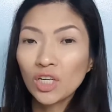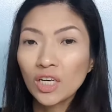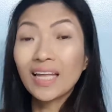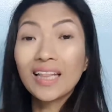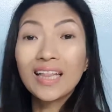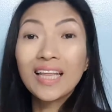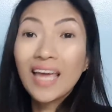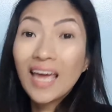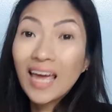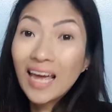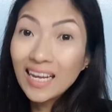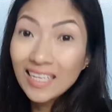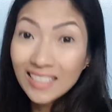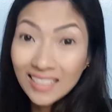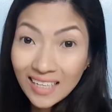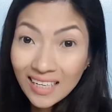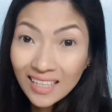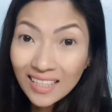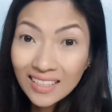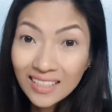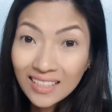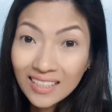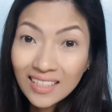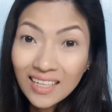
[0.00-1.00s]
it
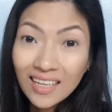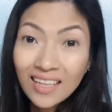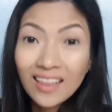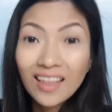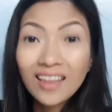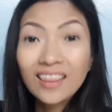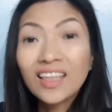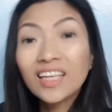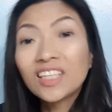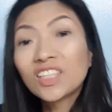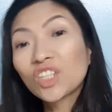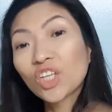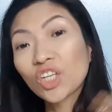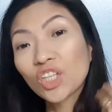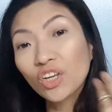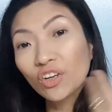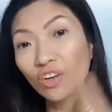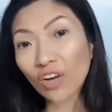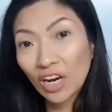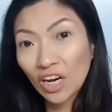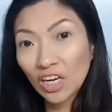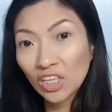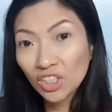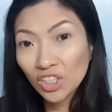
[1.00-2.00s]
hastens the
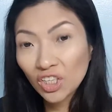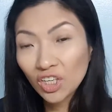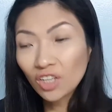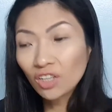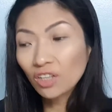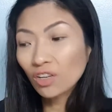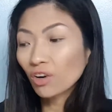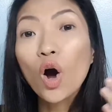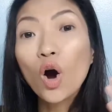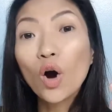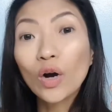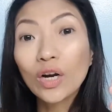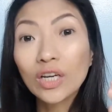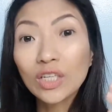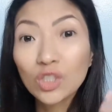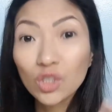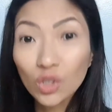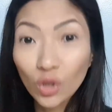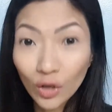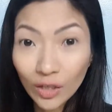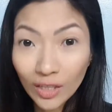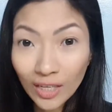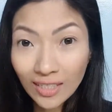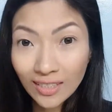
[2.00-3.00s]
degeneration or it
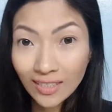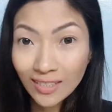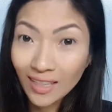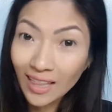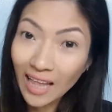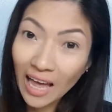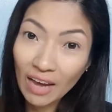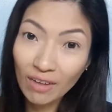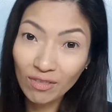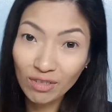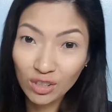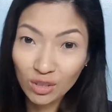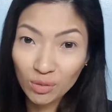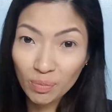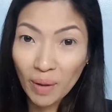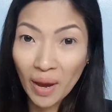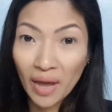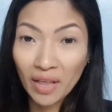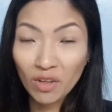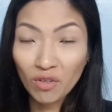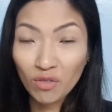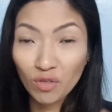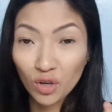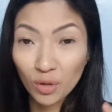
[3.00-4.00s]
shortens the
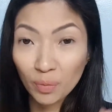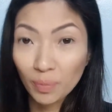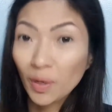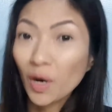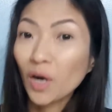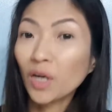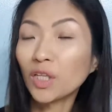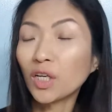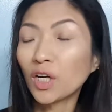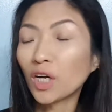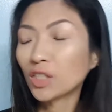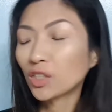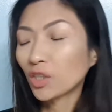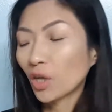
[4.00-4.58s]
lifespan of your product.